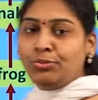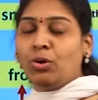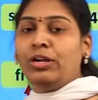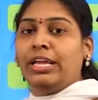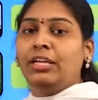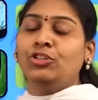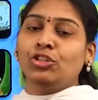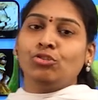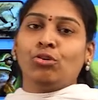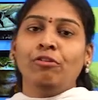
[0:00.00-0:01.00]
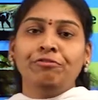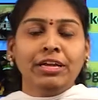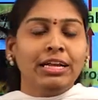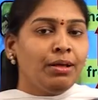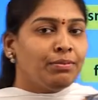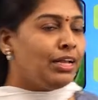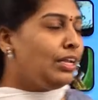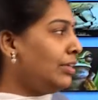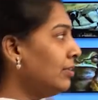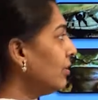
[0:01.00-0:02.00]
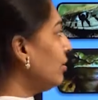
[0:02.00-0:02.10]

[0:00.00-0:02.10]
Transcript: what each trophic level here